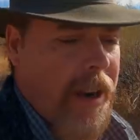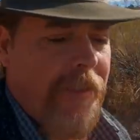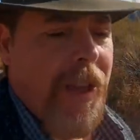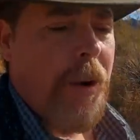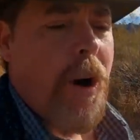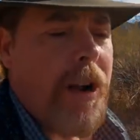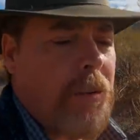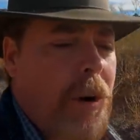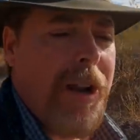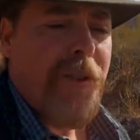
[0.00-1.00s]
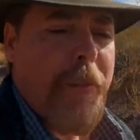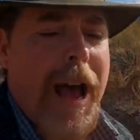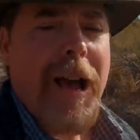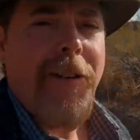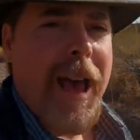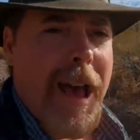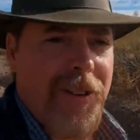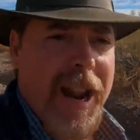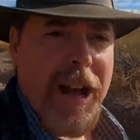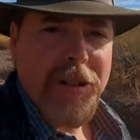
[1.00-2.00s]
they walked away from half an
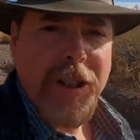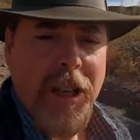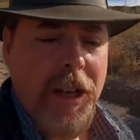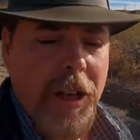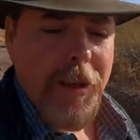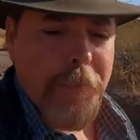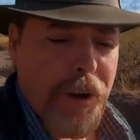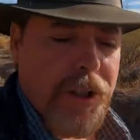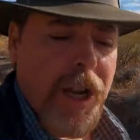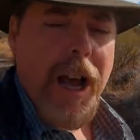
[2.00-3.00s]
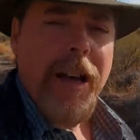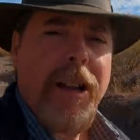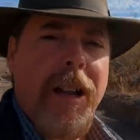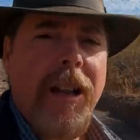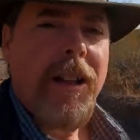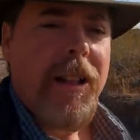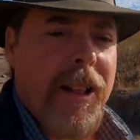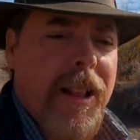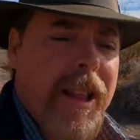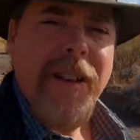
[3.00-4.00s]
ounce per ton,
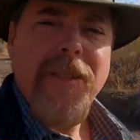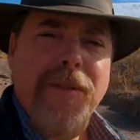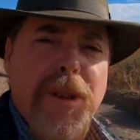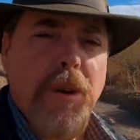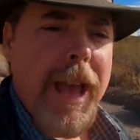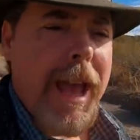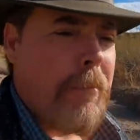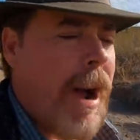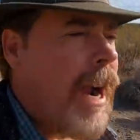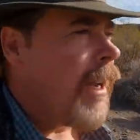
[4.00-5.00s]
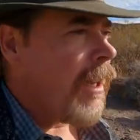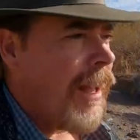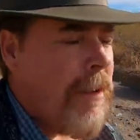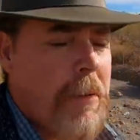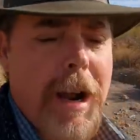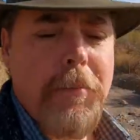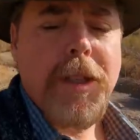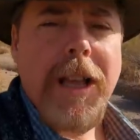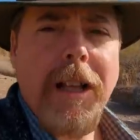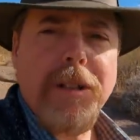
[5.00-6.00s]
even if you can't mine it, claim it up and
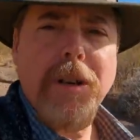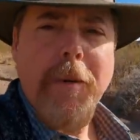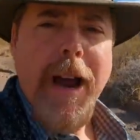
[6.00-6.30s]
sell it to a mining